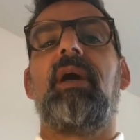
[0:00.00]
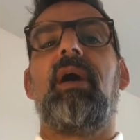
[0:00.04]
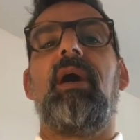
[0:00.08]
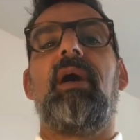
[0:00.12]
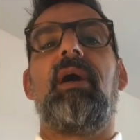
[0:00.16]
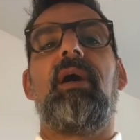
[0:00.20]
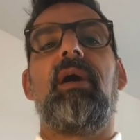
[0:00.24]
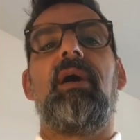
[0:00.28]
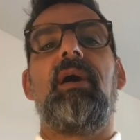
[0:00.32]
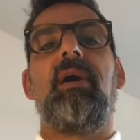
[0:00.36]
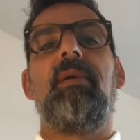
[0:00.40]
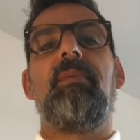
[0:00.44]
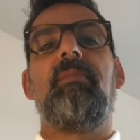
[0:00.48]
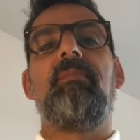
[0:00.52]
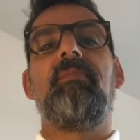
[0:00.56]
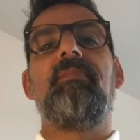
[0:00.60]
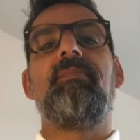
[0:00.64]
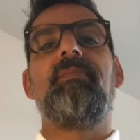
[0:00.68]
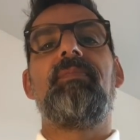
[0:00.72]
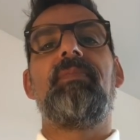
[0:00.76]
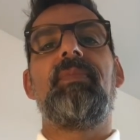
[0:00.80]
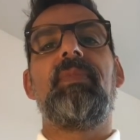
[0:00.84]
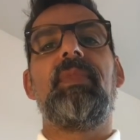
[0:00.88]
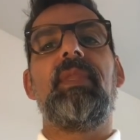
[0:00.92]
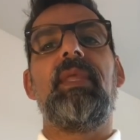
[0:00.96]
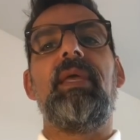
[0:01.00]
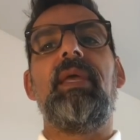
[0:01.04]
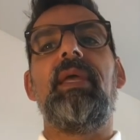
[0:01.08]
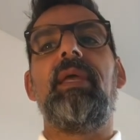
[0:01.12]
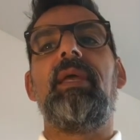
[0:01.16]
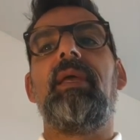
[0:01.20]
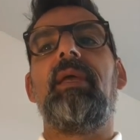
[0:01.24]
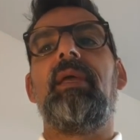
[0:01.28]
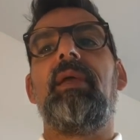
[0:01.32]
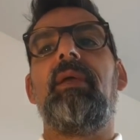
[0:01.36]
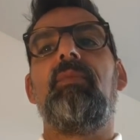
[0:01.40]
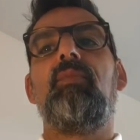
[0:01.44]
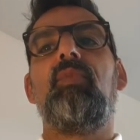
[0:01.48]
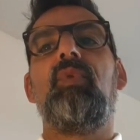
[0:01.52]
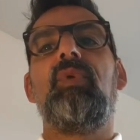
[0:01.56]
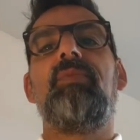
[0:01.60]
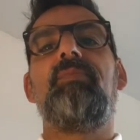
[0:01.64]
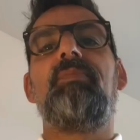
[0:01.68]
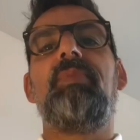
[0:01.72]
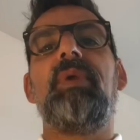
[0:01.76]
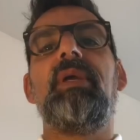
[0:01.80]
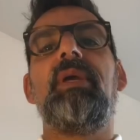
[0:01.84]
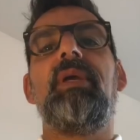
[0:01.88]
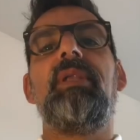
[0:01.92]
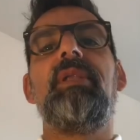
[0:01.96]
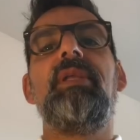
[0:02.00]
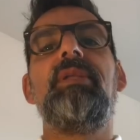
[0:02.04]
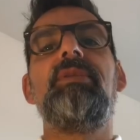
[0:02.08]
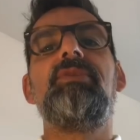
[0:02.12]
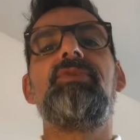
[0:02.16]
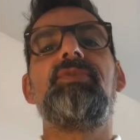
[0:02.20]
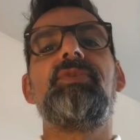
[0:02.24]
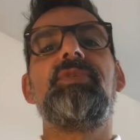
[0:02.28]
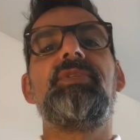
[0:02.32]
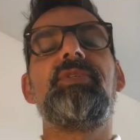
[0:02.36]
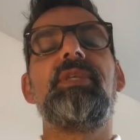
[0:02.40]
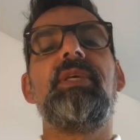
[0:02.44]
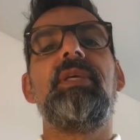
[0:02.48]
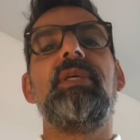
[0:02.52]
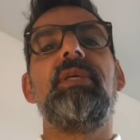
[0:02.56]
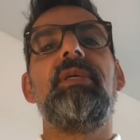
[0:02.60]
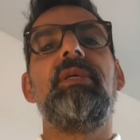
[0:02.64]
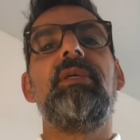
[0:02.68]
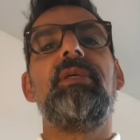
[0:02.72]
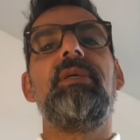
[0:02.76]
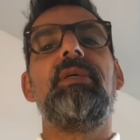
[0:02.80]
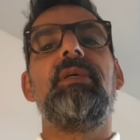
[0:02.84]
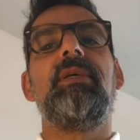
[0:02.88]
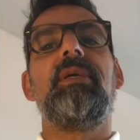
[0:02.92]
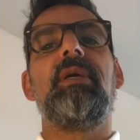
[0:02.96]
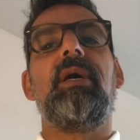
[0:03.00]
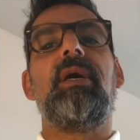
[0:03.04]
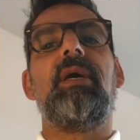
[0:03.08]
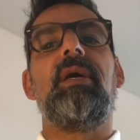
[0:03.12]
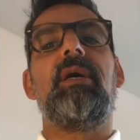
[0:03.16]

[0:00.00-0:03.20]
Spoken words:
It would be an interesting